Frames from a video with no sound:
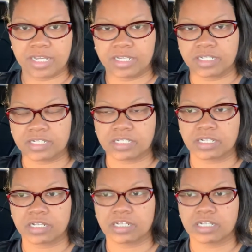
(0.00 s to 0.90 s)
is
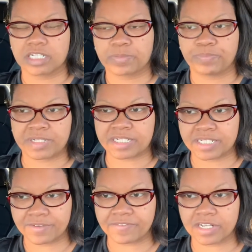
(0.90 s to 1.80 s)

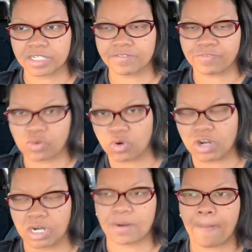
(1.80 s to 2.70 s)
specifically
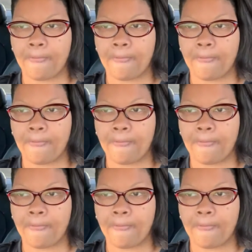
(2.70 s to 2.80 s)
for